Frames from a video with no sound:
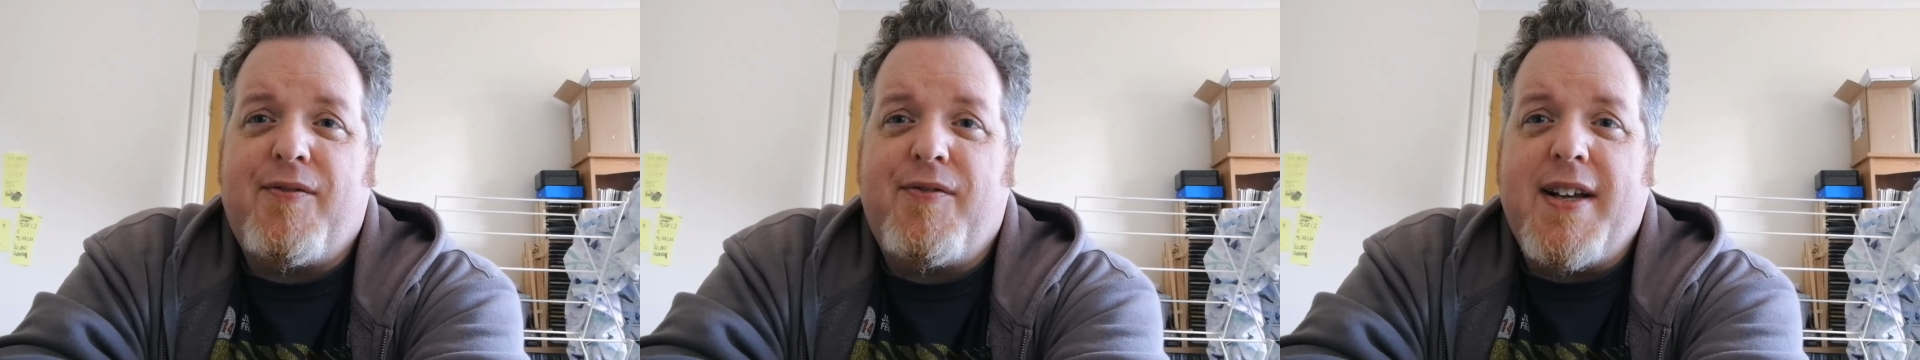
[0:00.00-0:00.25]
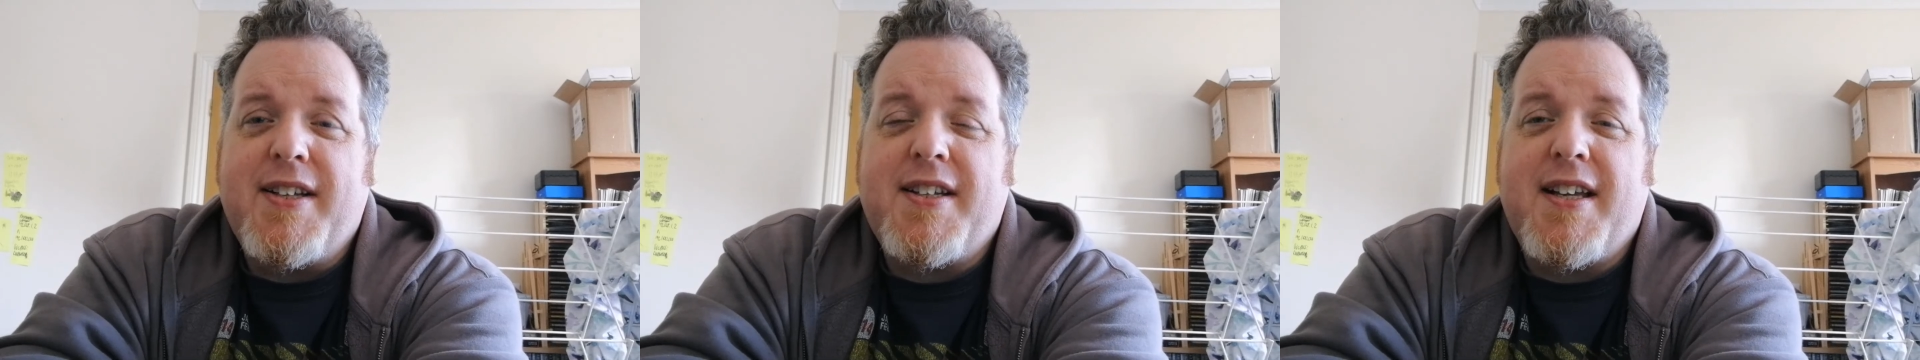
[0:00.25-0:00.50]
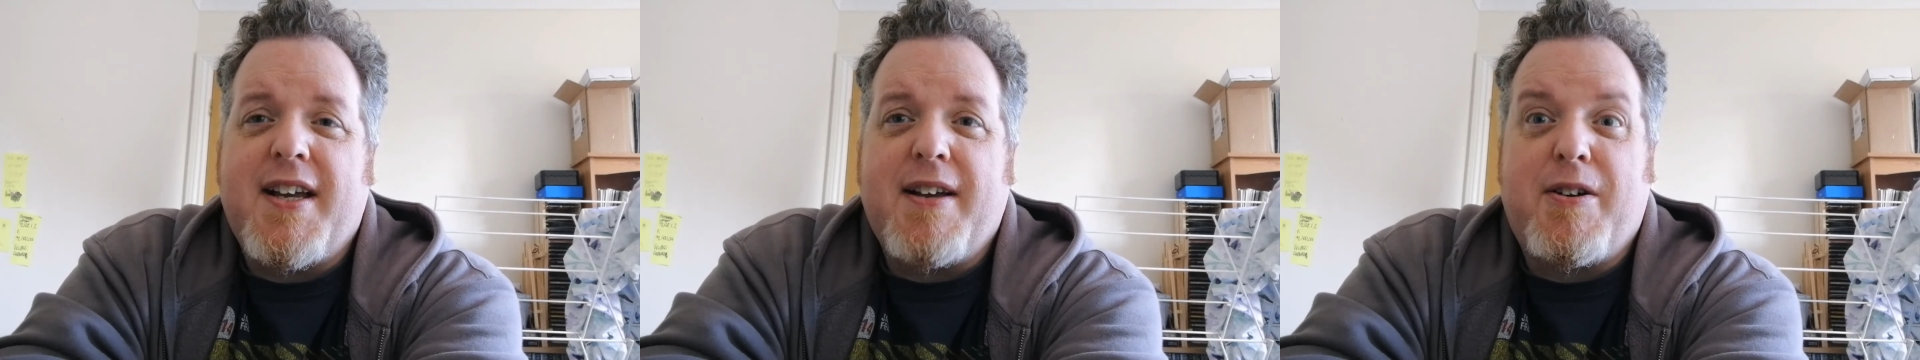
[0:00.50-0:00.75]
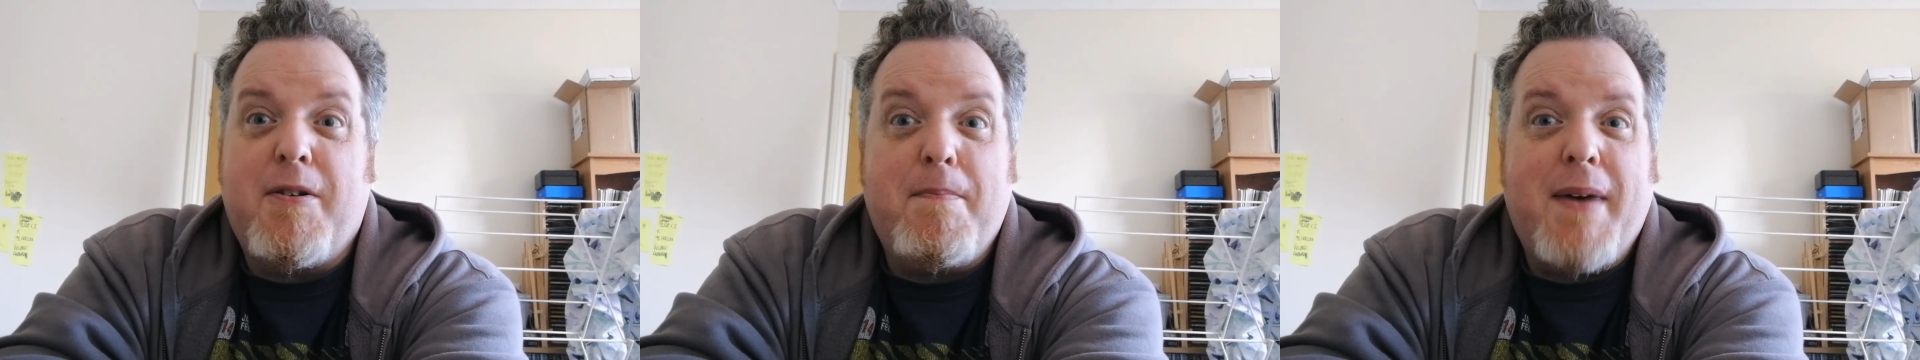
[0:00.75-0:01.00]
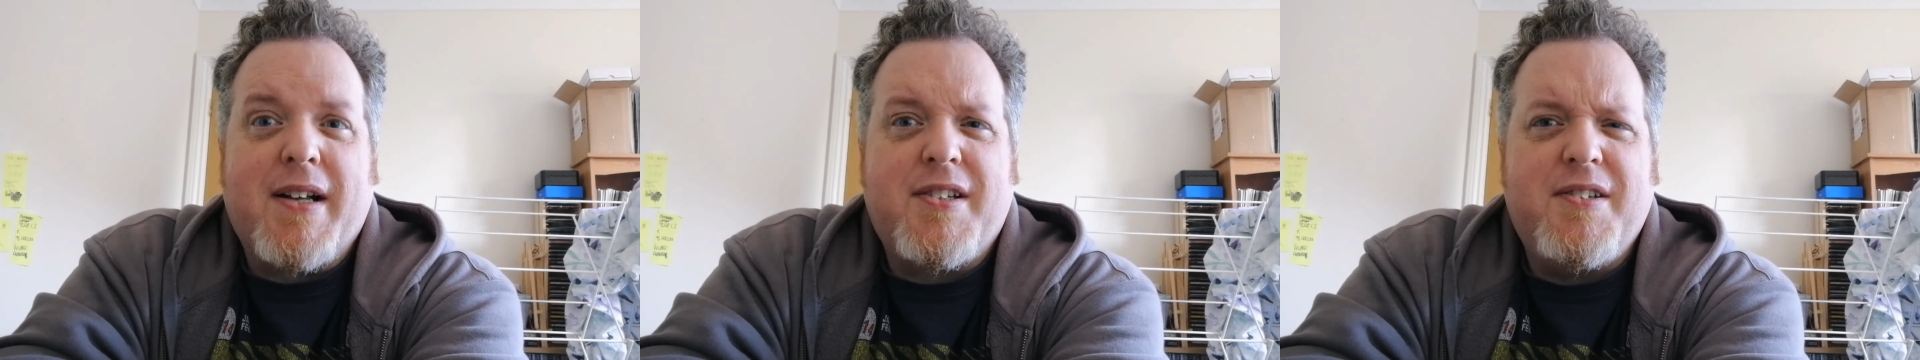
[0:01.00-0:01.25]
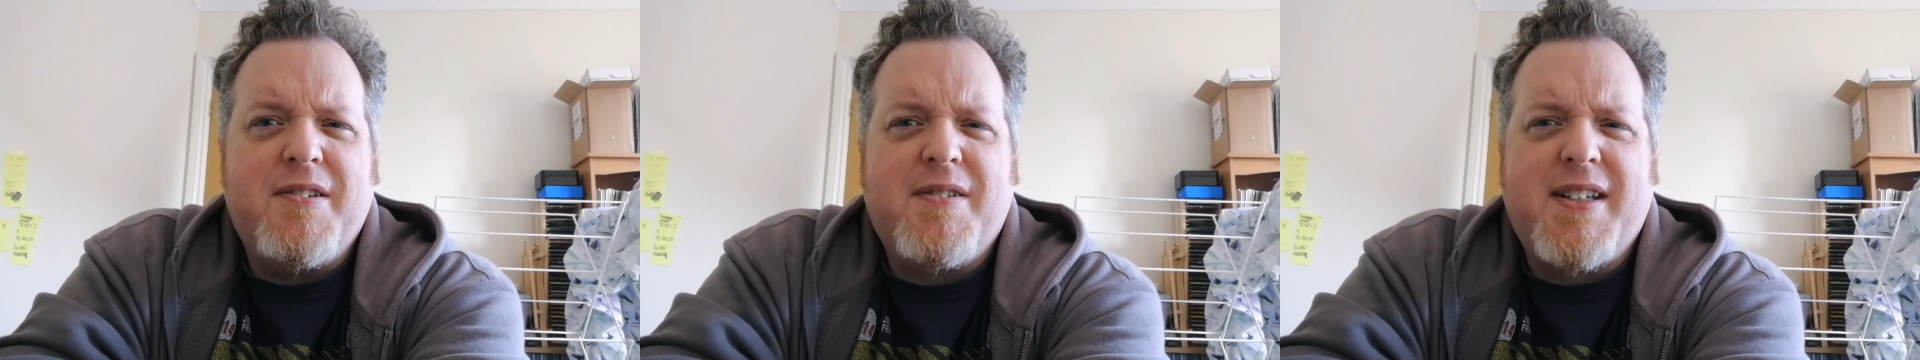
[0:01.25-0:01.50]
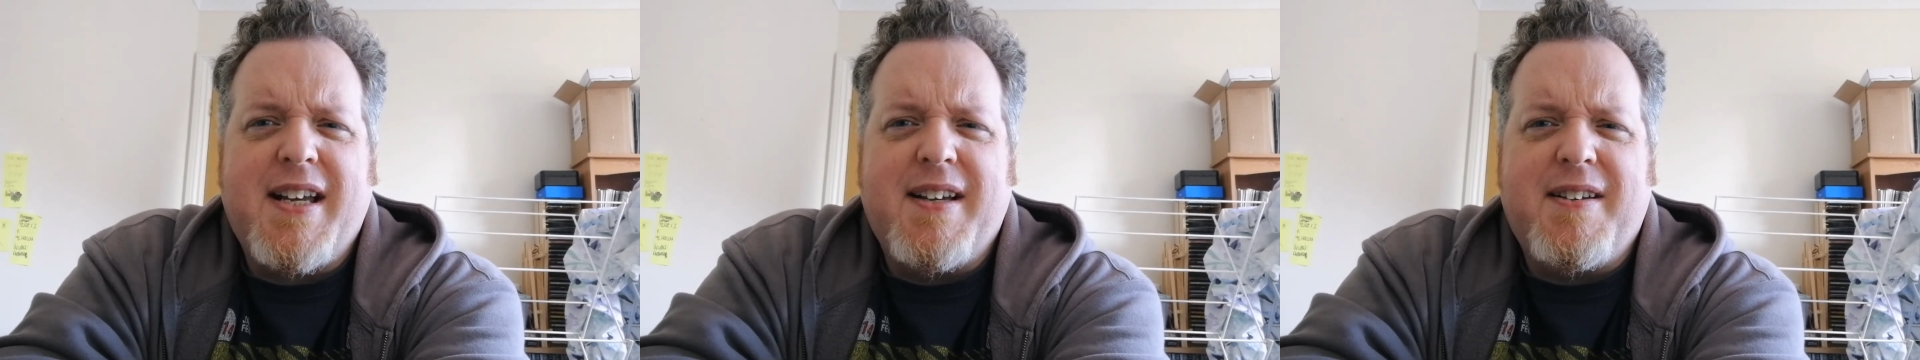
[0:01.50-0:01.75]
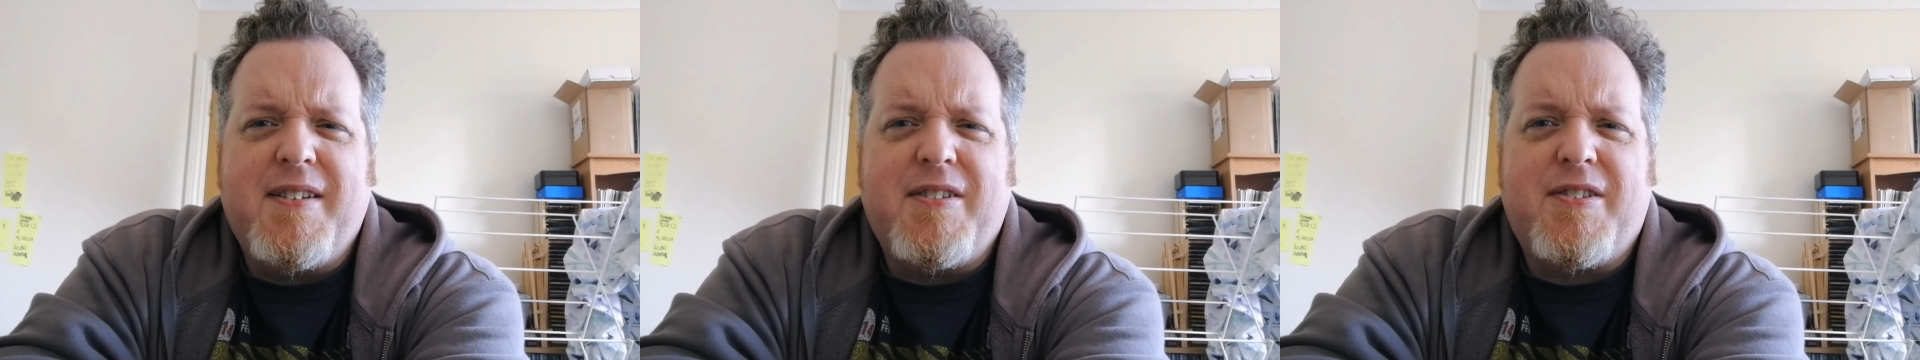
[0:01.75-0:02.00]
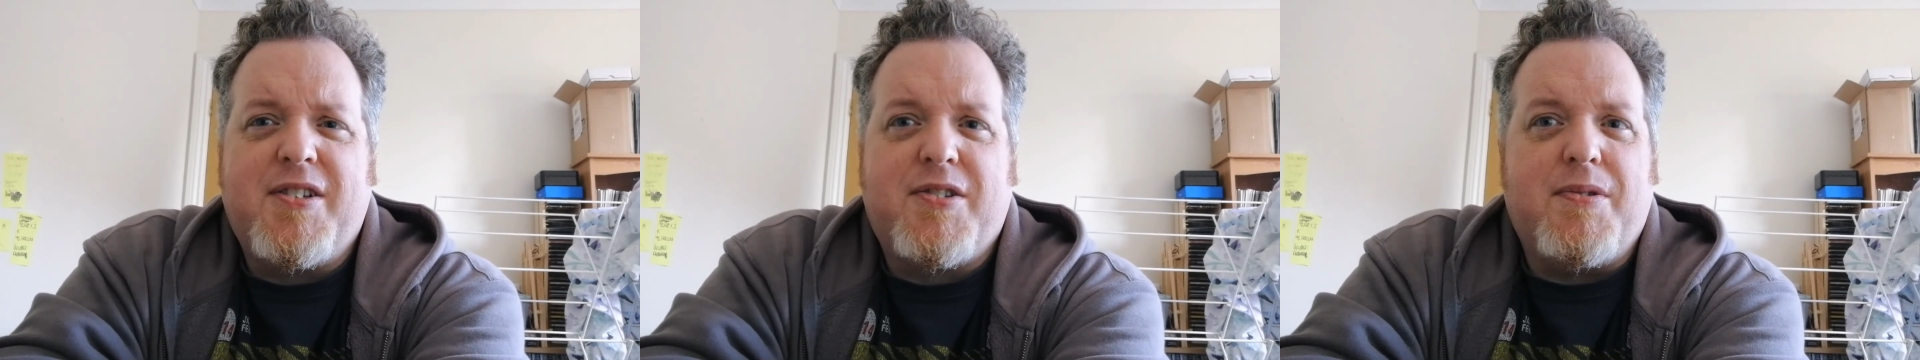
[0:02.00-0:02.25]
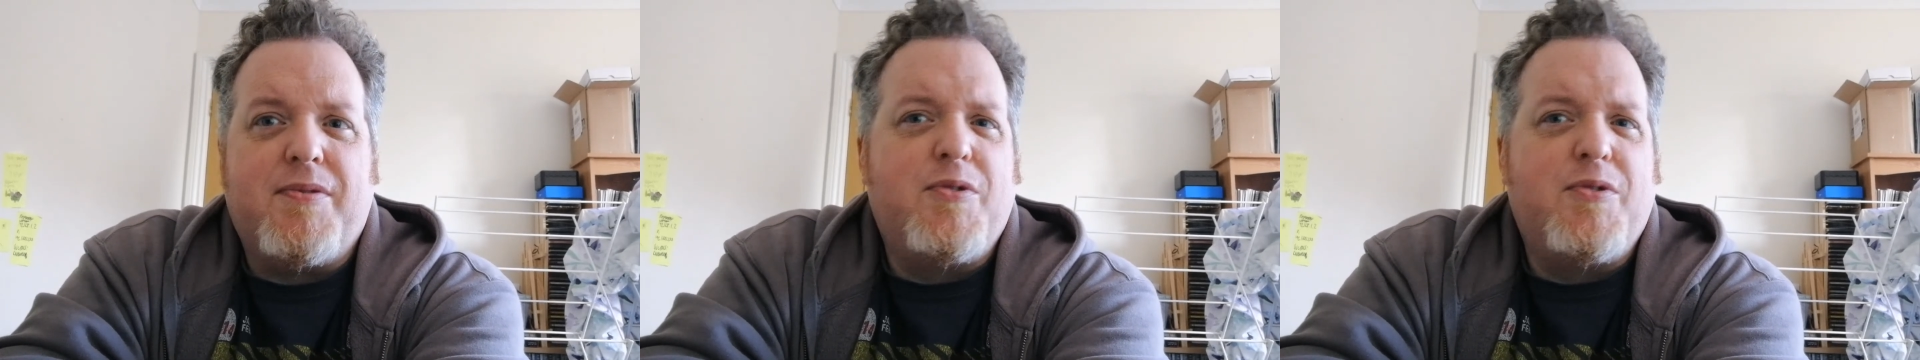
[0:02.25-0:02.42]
things can come back to sort of